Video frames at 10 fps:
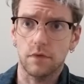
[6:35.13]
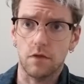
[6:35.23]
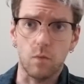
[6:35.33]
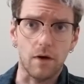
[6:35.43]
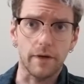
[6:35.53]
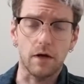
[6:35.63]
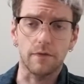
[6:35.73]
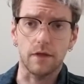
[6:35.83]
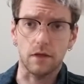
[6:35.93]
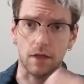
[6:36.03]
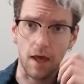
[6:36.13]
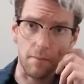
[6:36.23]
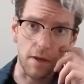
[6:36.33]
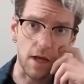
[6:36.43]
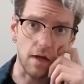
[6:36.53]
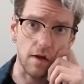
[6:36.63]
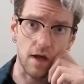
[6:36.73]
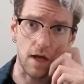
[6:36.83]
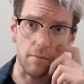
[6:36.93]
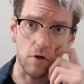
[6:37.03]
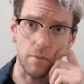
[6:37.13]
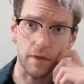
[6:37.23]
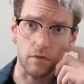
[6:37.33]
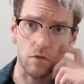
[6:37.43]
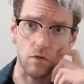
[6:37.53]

where we are in the campaign. I'm hoping